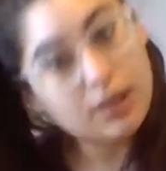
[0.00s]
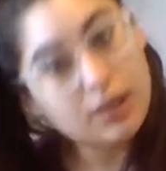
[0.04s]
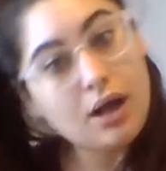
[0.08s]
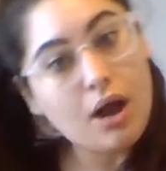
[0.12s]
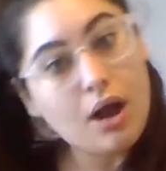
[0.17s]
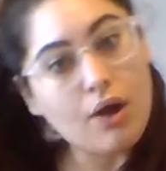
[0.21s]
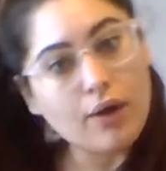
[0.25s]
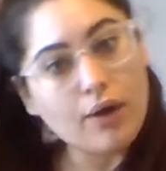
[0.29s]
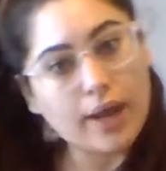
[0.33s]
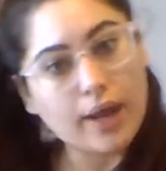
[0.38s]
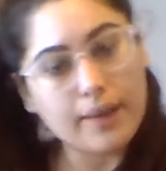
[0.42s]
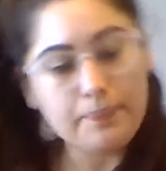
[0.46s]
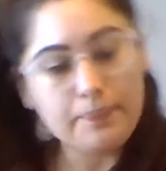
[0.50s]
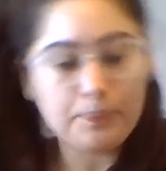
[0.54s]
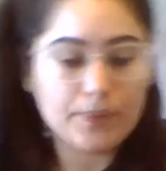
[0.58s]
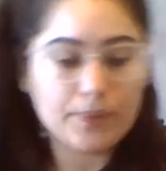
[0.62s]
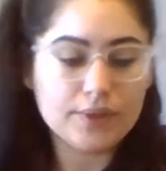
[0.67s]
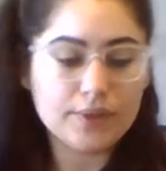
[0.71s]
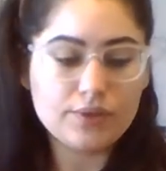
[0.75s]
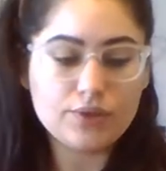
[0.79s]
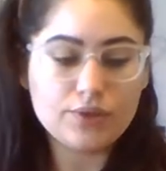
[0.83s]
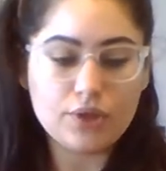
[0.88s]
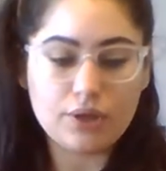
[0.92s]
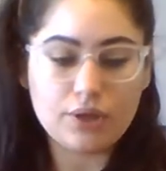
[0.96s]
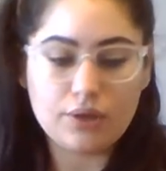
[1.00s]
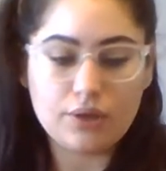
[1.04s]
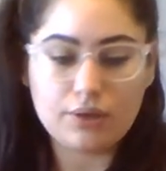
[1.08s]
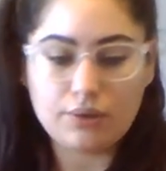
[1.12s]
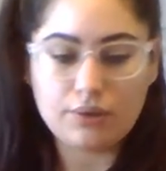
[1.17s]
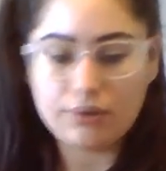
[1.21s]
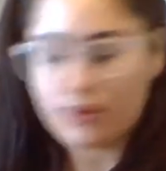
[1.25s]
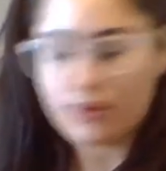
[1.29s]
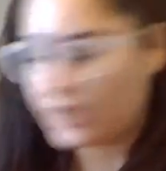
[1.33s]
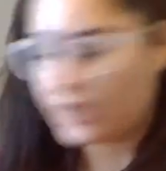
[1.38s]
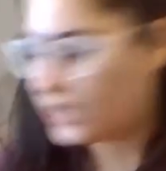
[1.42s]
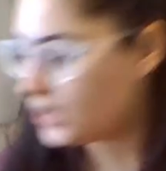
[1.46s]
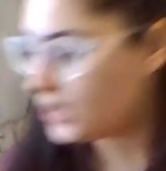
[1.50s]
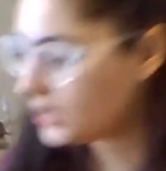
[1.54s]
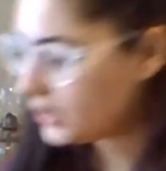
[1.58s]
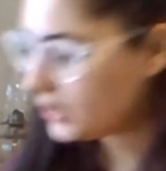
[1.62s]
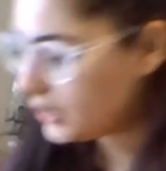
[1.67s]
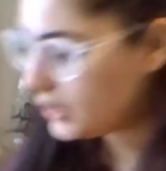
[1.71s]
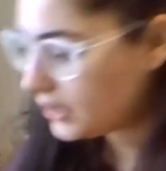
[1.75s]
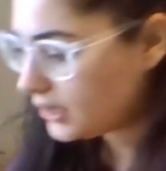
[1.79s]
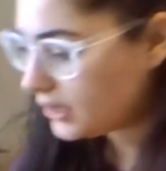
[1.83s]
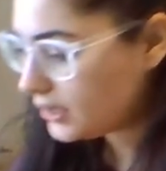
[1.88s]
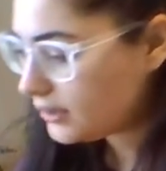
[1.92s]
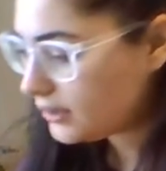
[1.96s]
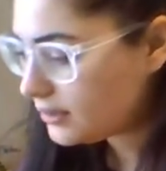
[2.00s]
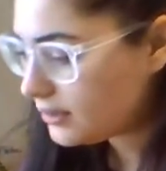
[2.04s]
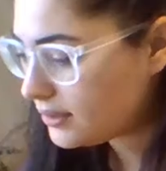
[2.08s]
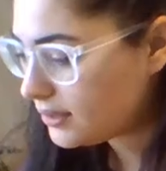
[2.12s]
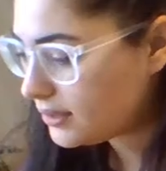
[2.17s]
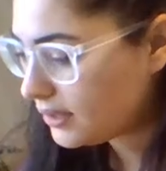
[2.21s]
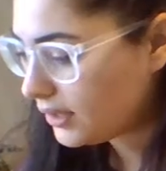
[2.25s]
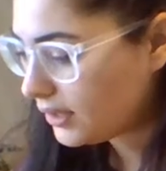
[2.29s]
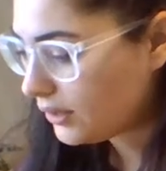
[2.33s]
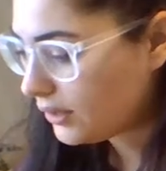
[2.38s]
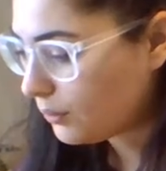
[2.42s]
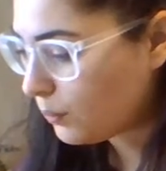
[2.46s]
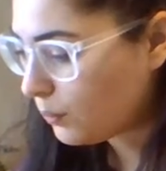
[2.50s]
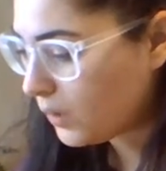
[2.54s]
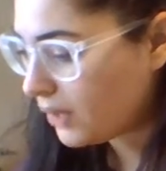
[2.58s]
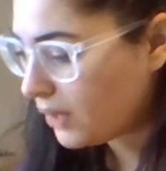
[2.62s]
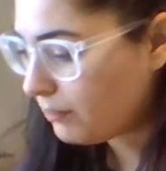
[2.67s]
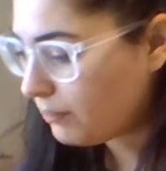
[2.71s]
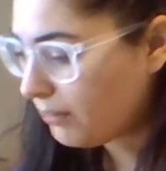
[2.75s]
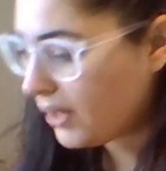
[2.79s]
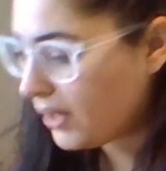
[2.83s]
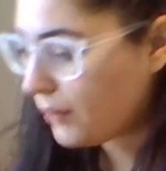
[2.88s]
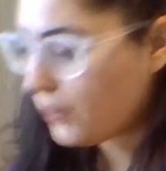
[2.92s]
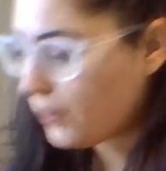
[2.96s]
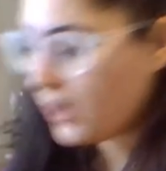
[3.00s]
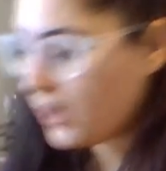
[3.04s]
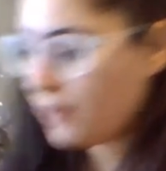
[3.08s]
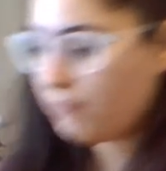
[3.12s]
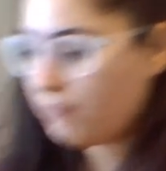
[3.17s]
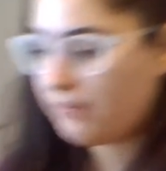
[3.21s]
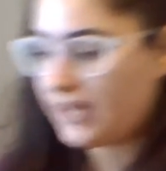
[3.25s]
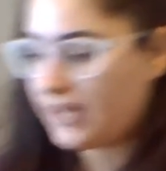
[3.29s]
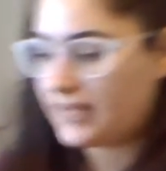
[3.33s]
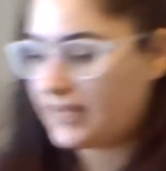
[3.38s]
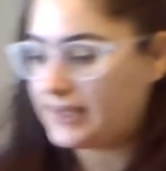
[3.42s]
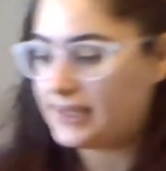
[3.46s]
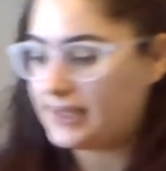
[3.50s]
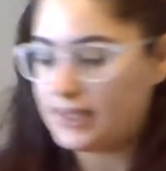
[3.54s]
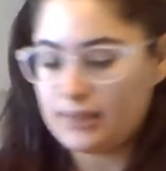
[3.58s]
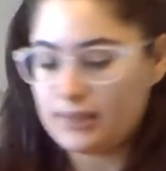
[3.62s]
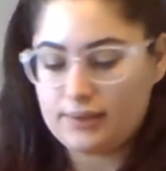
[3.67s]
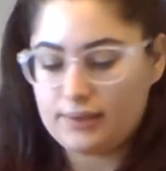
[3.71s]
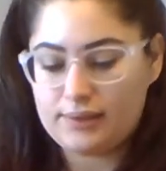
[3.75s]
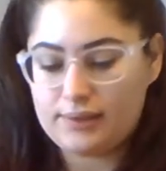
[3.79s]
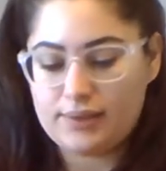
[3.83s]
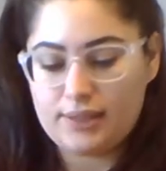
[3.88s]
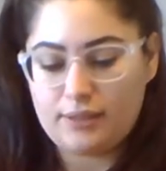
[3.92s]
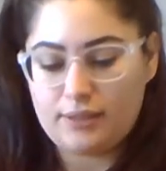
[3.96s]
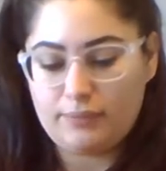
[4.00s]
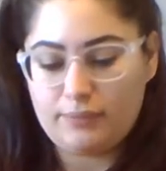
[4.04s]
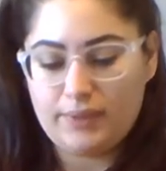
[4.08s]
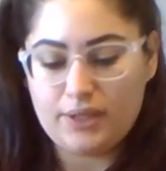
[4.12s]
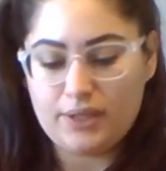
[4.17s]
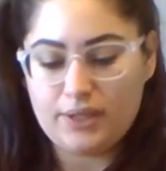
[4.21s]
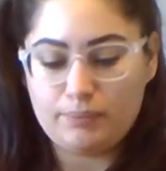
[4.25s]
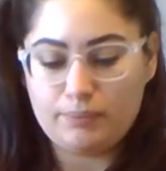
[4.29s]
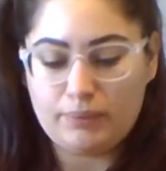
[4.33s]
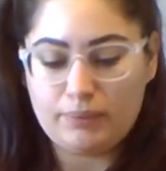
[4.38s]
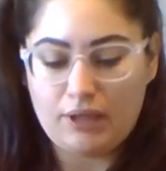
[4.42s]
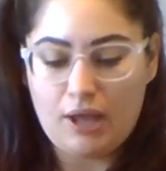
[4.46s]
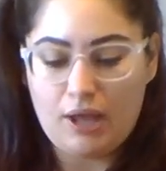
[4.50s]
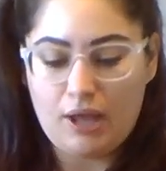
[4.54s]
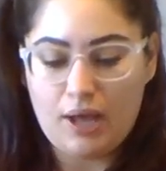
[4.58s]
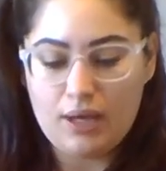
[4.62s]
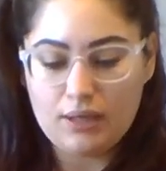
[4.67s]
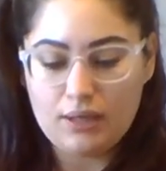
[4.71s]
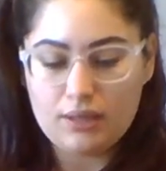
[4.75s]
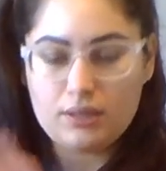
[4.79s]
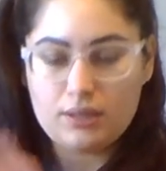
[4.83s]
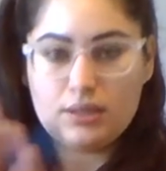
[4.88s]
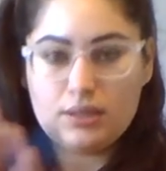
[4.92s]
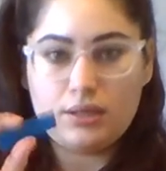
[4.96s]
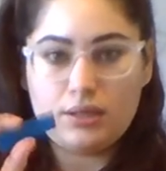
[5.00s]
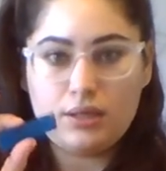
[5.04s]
Okay, so there is the 1 by 1 by 6 centimeter block.